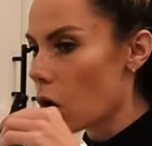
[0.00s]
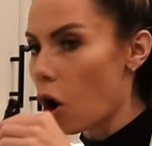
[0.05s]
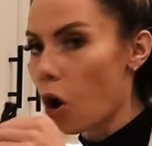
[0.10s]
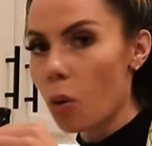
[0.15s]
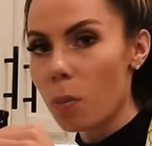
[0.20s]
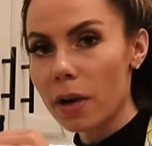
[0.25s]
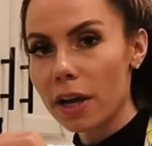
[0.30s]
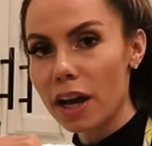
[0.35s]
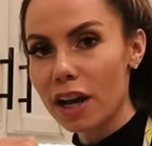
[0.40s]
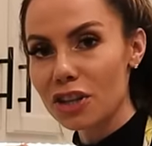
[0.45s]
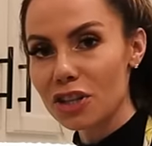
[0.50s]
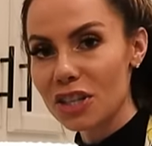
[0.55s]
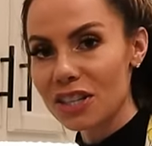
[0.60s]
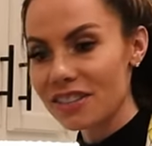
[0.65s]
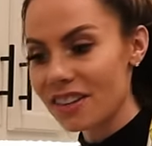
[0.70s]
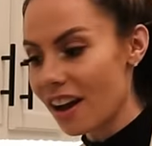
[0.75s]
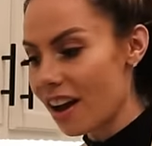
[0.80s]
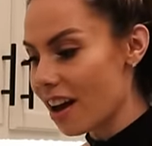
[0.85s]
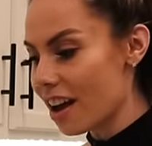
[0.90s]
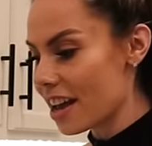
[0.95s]
Oh my gosh,
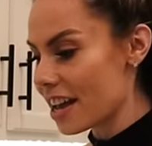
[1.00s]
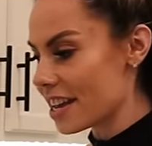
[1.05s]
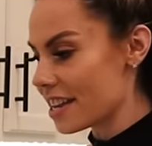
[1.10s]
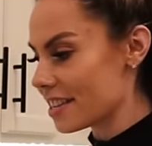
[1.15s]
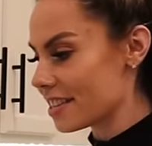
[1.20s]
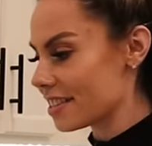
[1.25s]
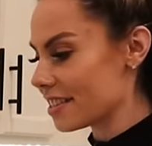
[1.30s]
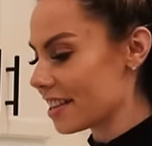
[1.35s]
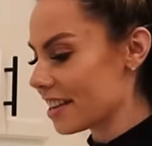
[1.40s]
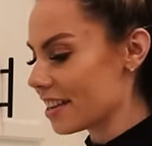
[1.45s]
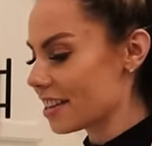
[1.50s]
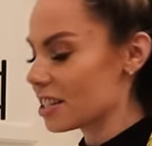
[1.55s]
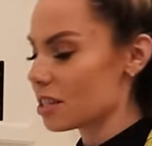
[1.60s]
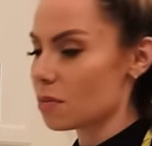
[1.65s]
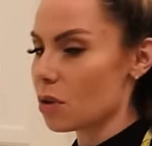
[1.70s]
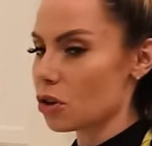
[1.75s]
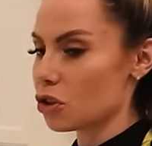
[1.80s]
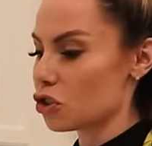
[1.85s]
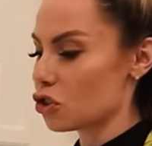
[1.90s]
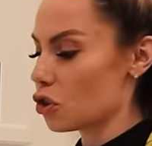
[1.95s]
it does! It
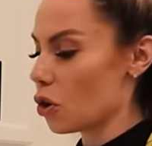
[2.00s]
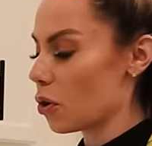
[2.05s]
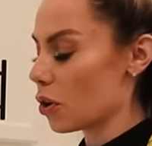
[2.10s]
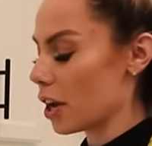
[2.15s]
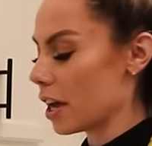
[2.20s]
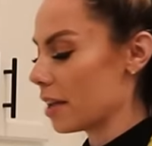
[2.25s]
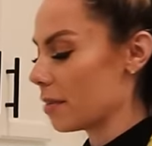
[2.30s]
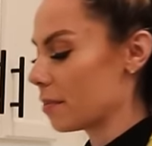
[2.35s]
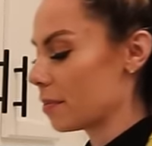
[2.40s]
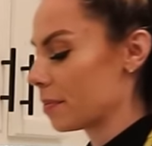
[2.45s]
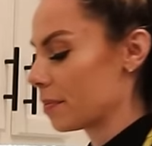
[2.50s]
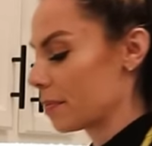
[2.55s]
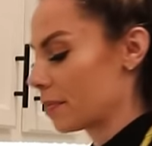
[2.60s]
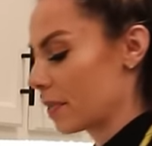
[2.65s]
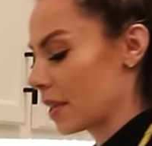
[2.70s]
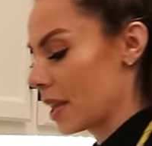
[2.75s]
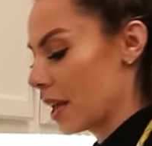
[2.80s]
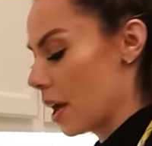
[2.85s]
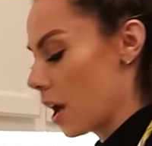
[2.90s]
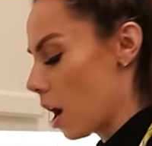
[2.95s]
smells so good.
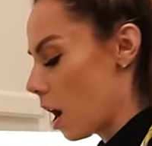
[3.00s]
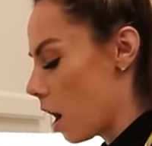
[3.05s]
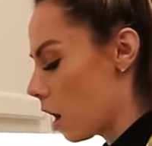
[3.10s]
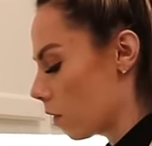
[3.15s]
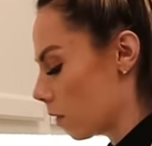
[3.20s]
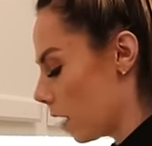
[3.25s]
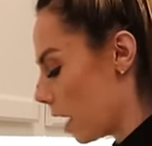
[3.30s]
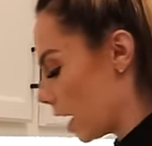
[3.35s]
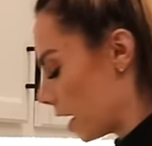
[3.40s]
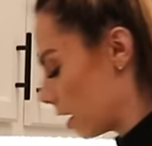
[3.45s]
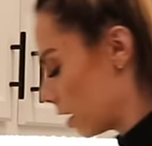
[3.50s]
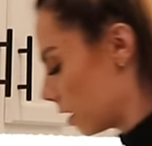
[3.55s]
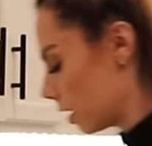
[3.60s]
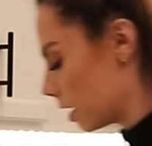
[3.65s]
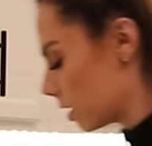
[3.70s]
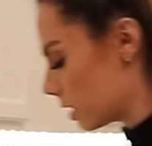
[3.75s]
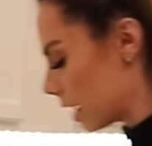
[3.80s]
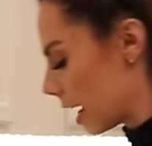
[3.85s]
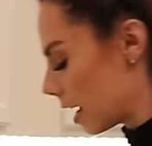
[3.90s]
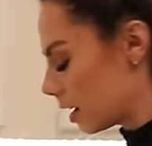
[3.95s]
All right,
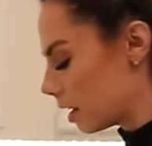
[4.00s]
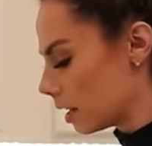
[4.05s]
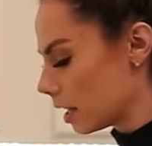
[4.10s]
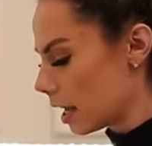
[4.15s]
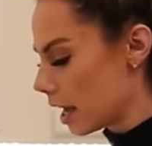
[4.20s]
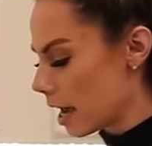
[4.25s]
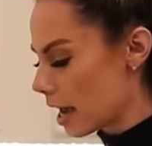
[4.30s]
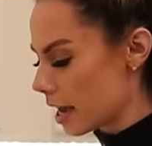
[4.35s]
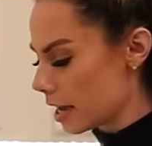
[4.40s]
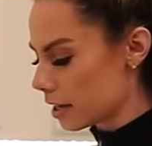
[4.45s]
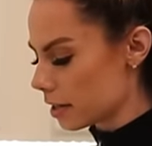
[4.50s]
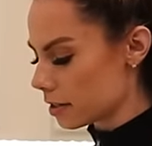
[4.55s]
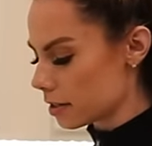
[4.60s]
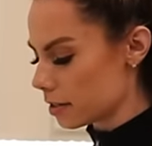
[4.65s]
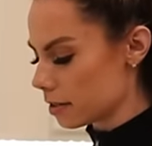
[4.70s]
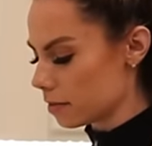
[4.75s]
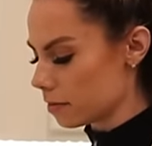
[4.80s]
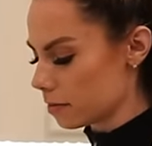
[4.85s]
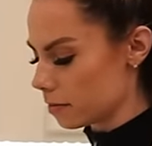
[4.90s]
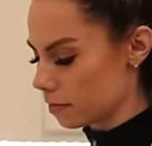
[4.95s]
let's add in the
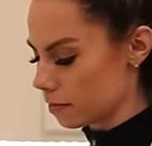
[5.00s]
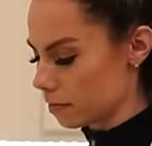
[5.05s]
eggs.